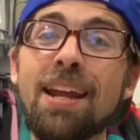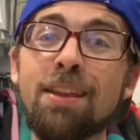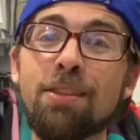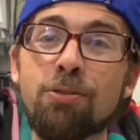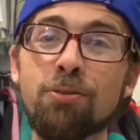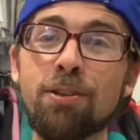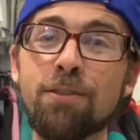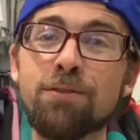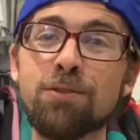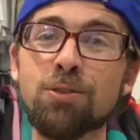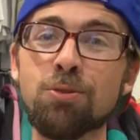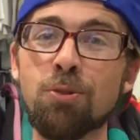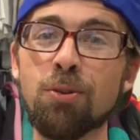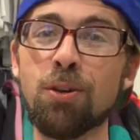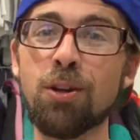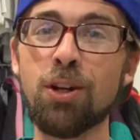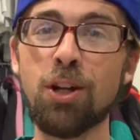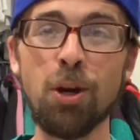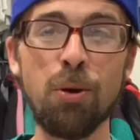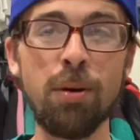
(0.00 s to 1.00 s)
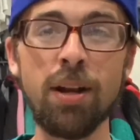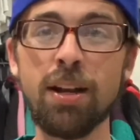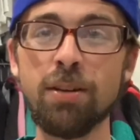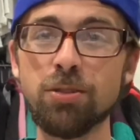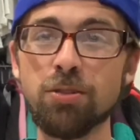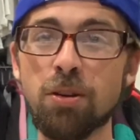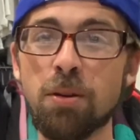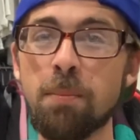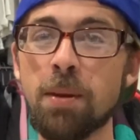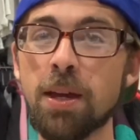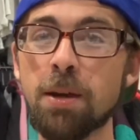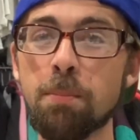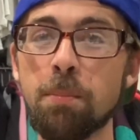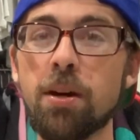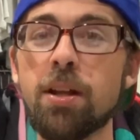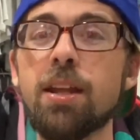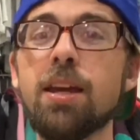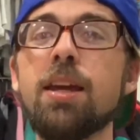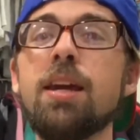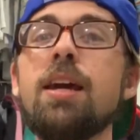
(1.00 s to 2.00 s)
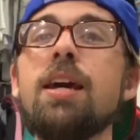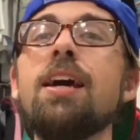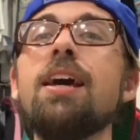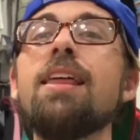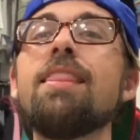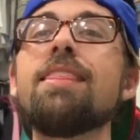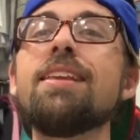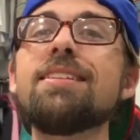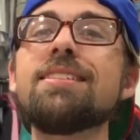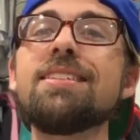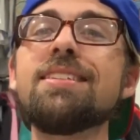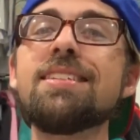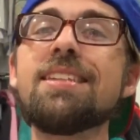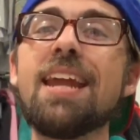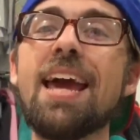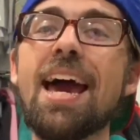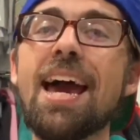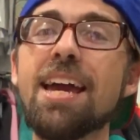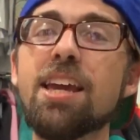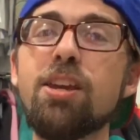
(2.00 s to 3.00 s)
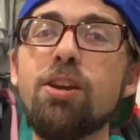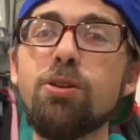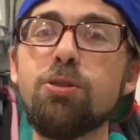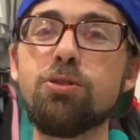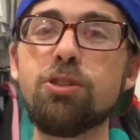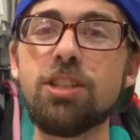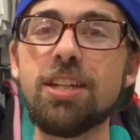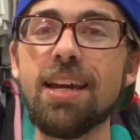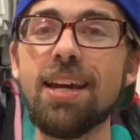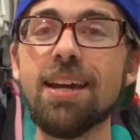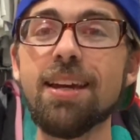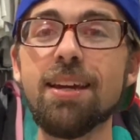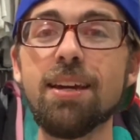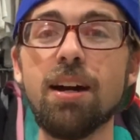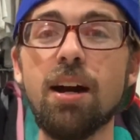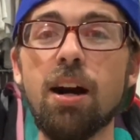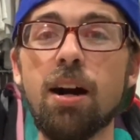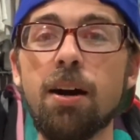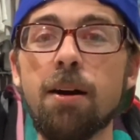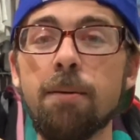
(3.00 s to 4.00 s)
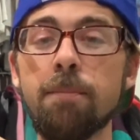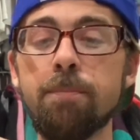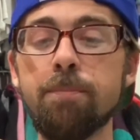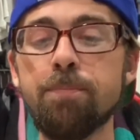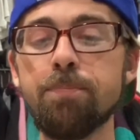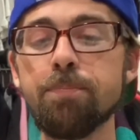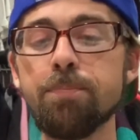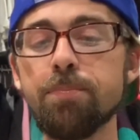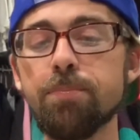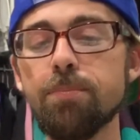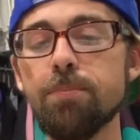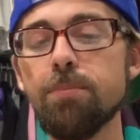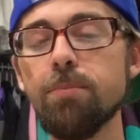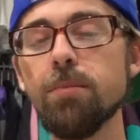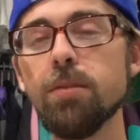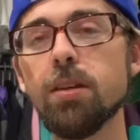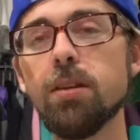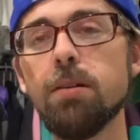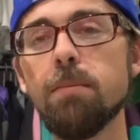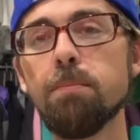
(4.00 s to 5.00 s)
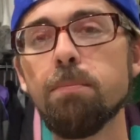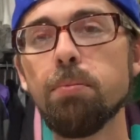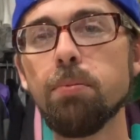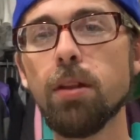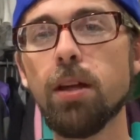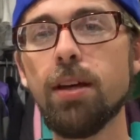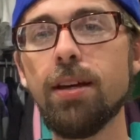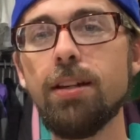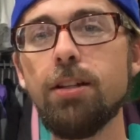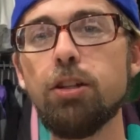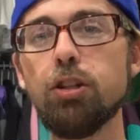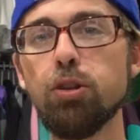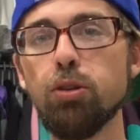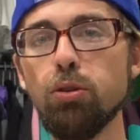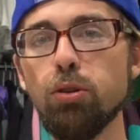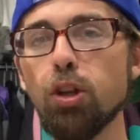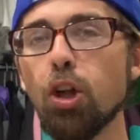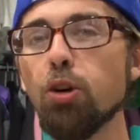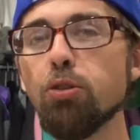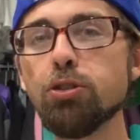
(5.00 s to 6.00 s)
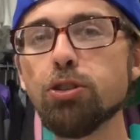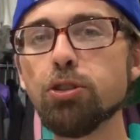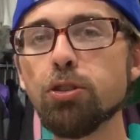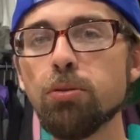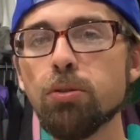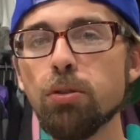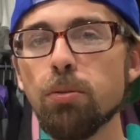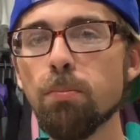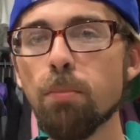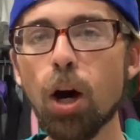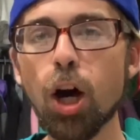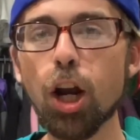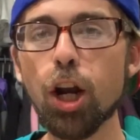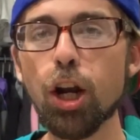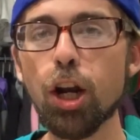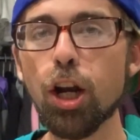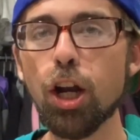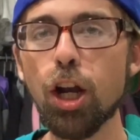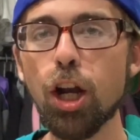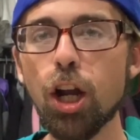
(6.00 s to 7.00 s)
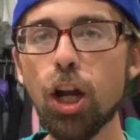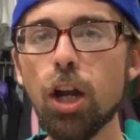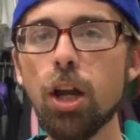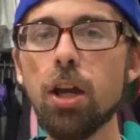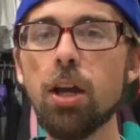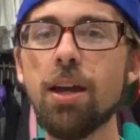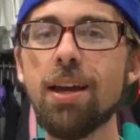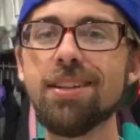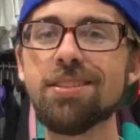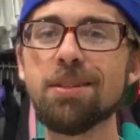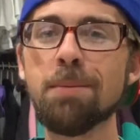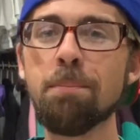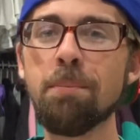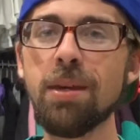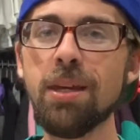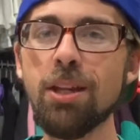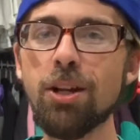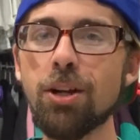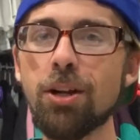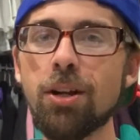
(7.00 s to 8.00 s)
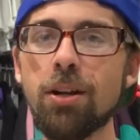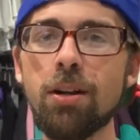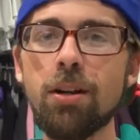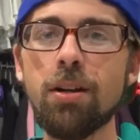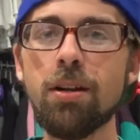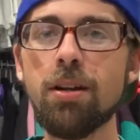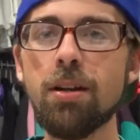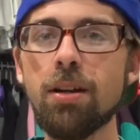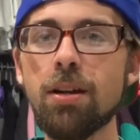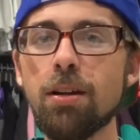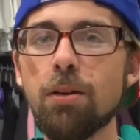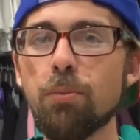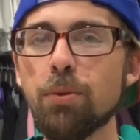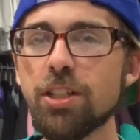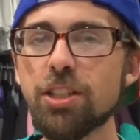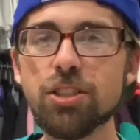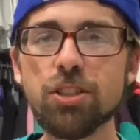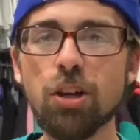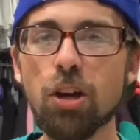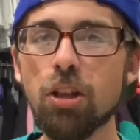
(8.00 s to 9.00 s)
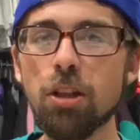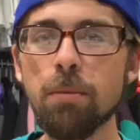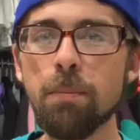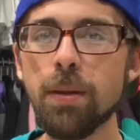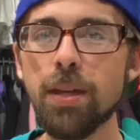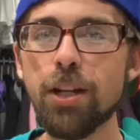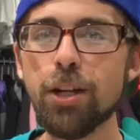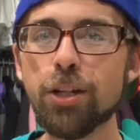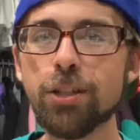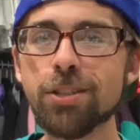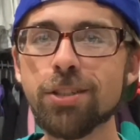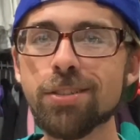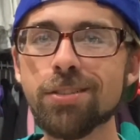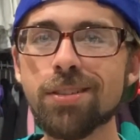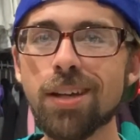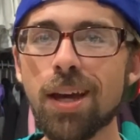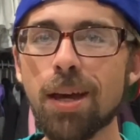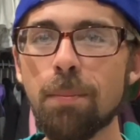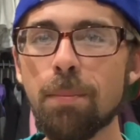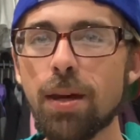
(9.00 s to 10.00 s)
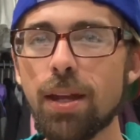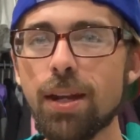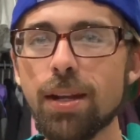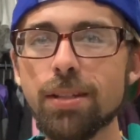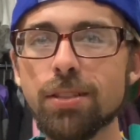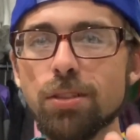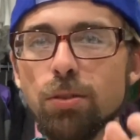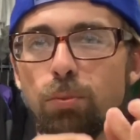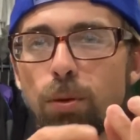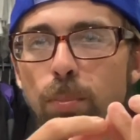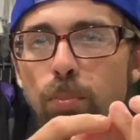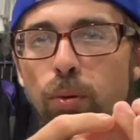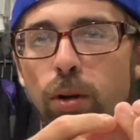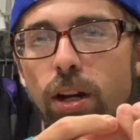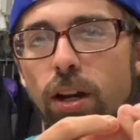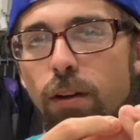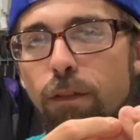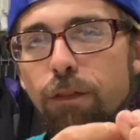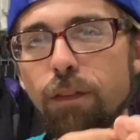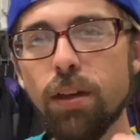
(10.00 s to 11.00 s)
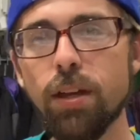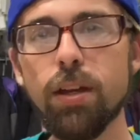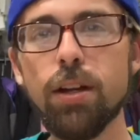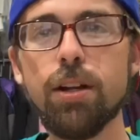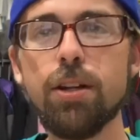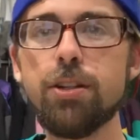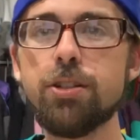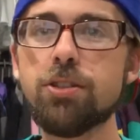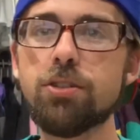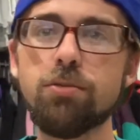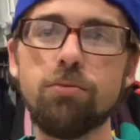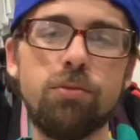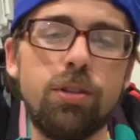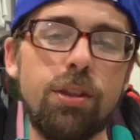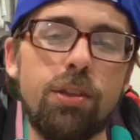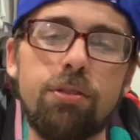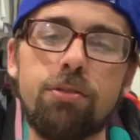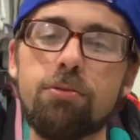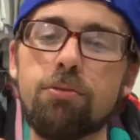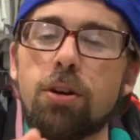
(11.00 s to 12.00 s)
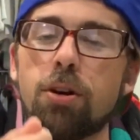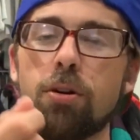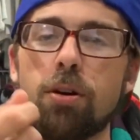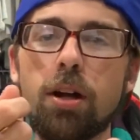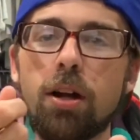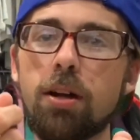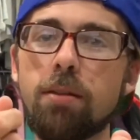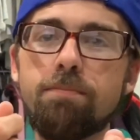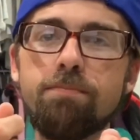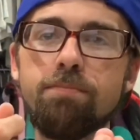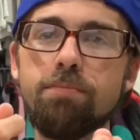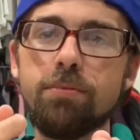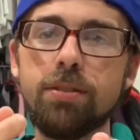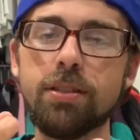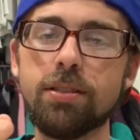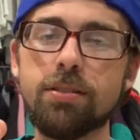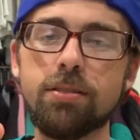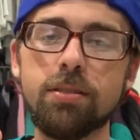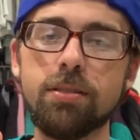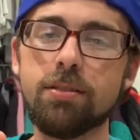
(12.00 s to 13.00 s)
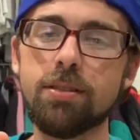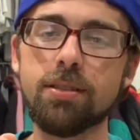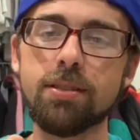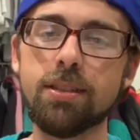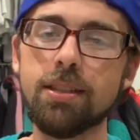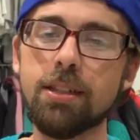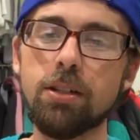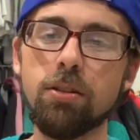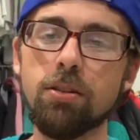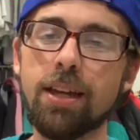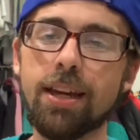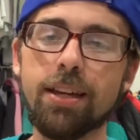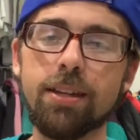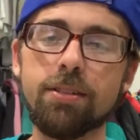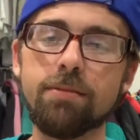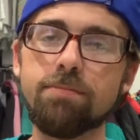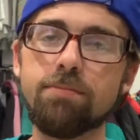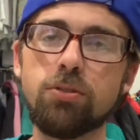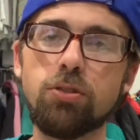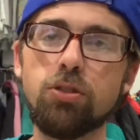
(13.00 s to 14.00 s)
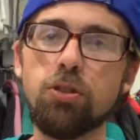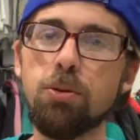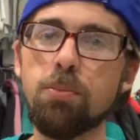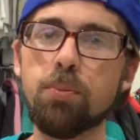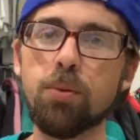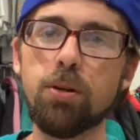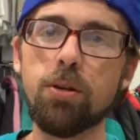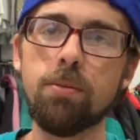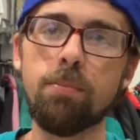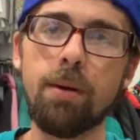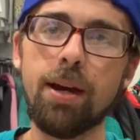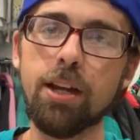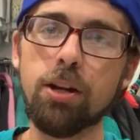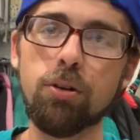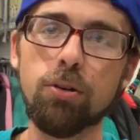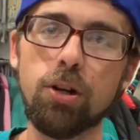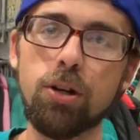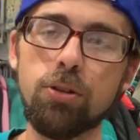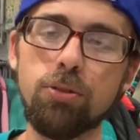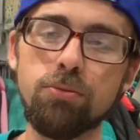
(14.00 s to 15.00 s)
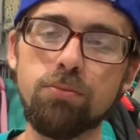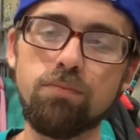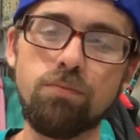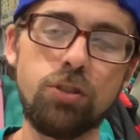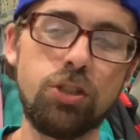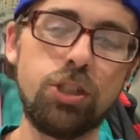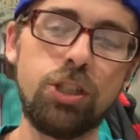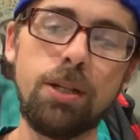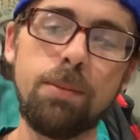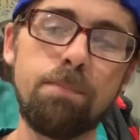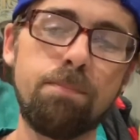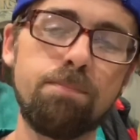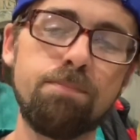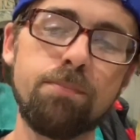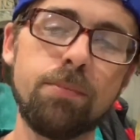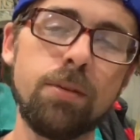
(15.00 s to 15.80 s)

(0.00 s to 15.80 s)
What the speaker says: a thrift store knowing I was going to make money. This is an AccuCheck blood glucose monitor. It's a meter. We just call it meters as diabetics. We prick our fingers, we throw it up, this little like super micro chip,